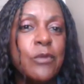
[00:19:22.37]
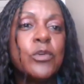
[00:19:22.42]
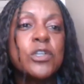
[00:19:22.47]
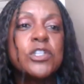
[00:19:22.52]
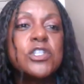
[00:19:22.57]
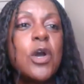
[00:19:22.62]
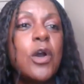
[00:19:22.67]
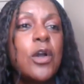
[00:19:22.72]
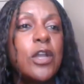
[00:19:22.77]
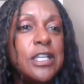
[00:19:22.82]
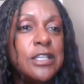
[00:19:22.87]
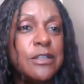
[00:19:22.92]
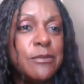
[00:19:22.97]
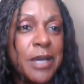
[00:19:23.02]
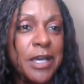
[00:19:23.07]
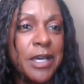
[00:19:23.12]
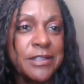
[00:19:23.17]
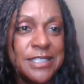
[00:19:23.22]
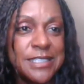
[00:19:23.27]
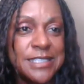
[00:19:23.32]
We're talking
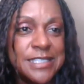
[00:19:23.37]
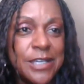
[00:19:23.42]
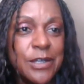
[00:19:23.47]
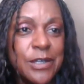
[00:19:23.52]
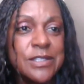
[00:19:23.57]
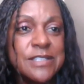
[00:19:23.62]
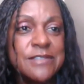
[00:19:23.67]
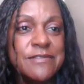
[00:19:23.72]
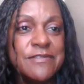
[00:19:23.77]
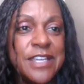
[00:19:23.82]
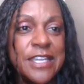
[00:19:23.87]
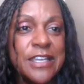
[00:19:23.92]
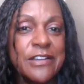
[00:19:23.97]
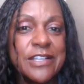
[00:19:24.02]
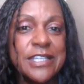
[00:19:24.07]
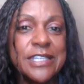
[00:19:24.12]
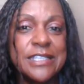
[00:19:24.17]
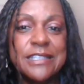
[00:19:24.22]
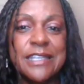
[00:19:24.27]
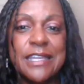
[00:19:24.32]
about the Delta
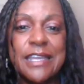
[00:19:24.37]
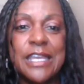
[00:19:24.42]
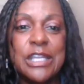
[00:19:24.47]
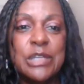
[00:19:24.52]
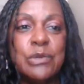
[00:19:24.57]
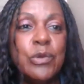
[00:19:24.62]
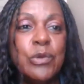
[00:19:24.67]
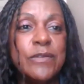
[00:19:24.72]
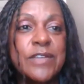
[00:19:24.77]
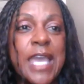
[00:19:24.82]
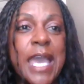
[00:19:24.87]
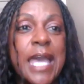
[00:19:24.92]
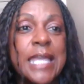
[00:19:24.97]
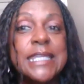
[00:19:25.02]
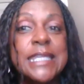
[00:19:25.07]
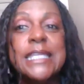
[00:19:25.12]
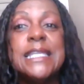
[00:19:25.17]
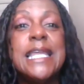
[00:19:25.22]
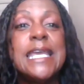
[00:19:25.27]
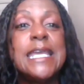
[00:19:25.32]
variant, and we've
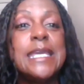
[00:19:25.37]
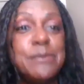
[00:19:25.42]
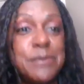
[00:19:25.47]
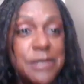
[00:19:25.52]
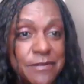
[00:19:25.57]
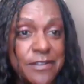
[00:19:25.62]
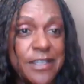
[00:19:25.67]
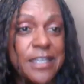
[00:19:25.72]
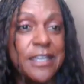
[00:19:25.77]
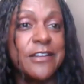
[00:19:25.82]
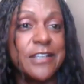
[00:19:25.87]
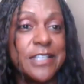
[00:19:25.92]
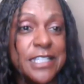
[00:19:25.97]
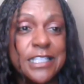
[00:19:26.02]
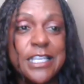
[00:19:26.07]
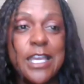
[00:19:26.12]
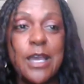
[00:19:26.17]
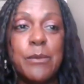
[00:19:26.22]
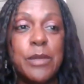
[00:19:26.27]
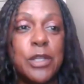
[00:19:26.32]
got the Lambda
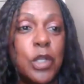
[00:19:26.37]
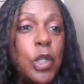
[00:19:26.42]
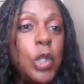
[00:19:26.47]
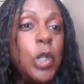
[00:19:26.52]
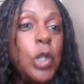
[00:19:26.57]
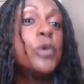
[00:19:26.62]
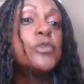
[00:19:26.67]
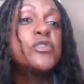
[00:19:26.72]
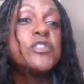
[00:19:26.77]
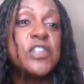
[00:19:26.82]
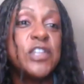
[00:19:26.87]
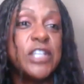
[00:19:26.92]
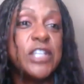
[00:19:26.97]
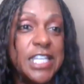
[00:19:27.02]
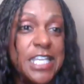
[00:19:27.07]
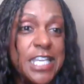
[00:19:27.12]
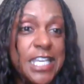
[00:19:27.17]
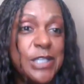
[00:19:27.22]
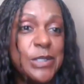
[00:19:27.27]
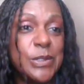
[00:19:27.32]
variant coming close on
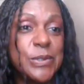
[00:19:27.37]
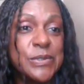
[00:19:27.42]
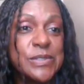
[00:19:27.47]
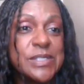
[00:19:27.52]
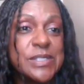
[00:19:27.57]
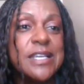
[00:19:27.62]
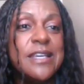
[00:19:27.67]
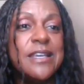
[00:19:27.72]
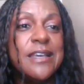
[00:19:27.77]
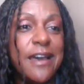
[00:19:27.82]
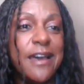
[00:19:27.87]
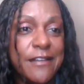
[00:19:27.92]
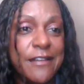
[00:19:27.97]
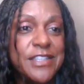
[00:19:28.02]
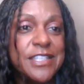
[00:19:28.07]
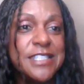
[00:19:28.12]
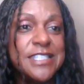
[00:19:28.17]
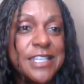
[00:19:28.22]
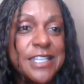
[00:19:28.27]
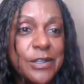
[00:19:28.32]
the heels of
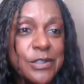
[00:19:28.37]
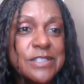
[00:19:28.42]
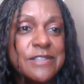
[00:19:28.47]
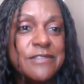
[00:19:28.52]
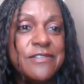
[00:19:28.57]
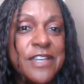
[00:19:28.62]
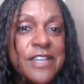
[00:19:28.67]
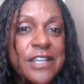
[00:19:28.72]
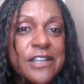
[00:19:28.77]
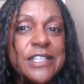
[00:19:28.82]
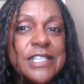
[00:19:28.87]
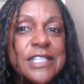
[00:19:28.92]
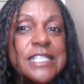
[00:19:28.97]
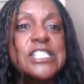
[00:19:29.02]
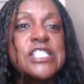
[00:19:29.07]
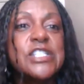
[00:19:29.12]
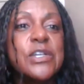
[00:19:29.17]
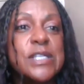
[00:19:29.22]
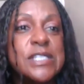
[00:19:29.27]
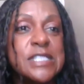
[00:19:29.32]
the Delta
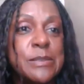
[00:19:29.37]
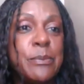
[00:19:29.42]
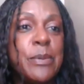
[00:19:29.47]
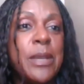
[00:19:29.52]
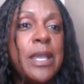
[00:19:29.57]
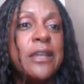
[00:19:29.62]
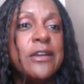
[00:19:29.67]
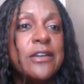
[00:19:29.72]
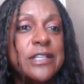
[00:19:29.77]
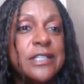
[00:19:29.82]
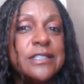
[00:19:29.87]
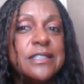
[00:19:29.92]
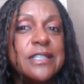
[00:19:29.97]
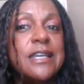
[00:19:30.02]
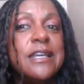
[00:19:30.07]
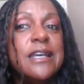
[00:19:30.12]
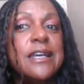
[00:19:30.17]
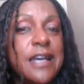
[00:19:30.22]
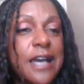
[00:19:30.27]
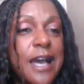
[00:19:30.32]
variant. So as a parent,
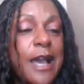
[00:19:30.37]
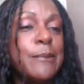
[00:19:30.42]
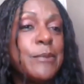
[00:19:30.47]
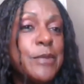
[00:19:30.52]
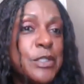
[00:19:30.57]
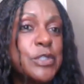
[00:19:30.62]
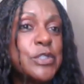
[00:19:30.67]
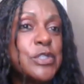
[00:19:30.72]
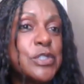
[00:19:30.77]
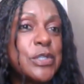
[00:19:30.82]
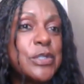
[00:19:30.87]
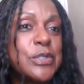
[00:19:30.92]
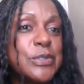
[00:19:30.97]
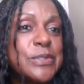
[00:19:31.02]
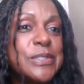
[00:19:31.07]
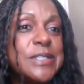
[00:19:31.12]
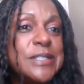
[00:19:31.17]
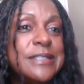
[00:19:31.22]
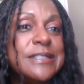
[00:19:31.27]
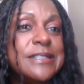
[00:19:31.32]
I'm concerned.